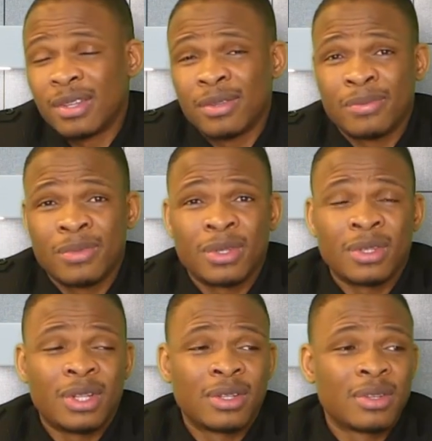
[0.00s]

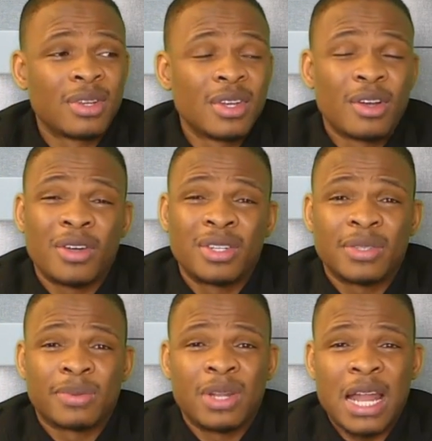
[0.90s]
mm, all
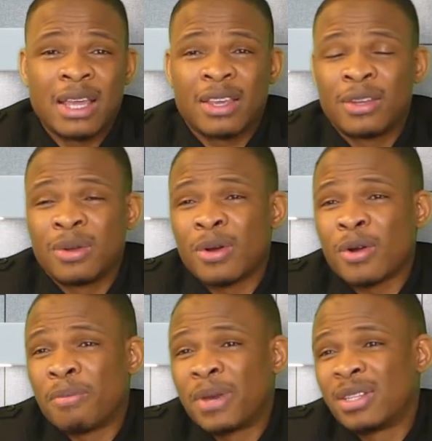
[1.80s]
this liking or
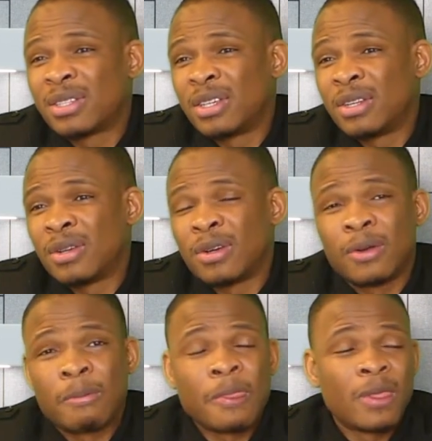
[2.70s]
commenting
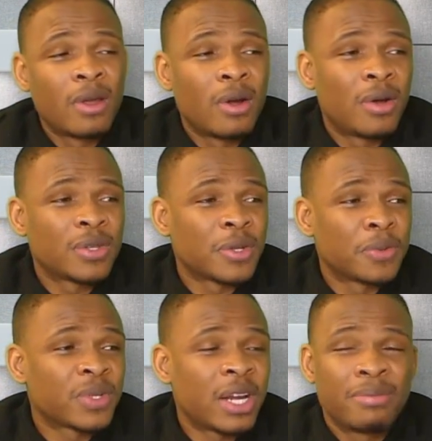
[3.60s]
or or
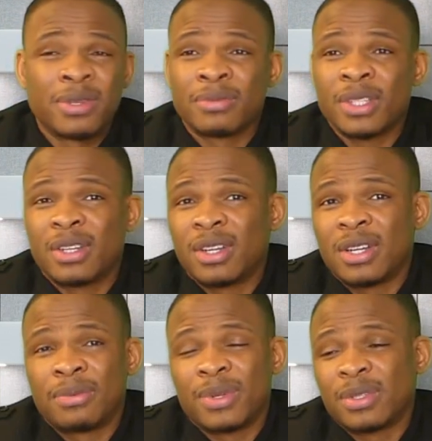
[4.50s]
subscribing,
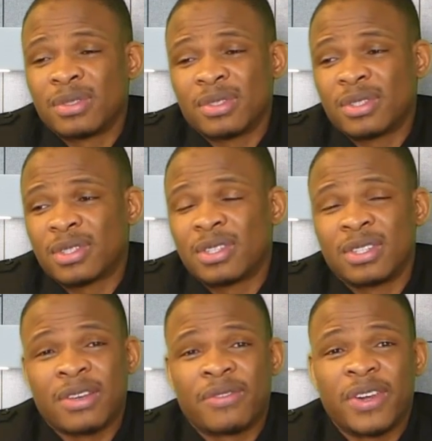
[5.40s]
uh, all these
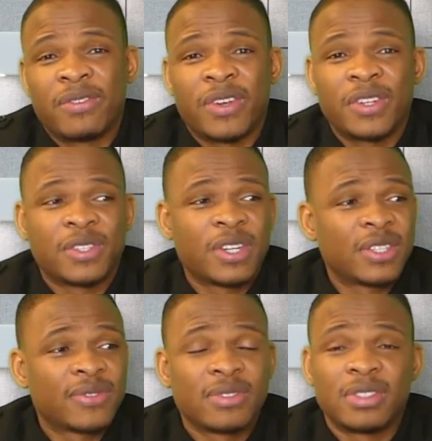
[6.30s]
things are very very
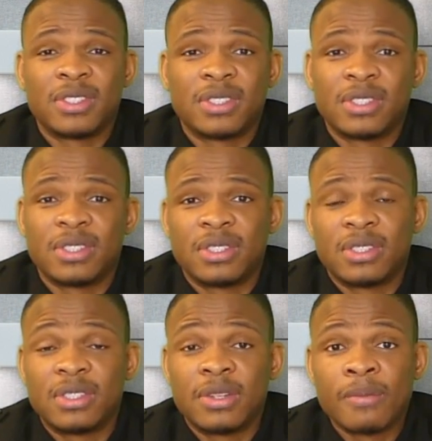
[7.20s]
stressful. This, this,
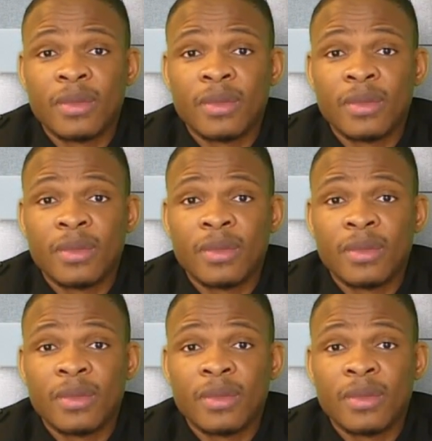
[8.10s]
this.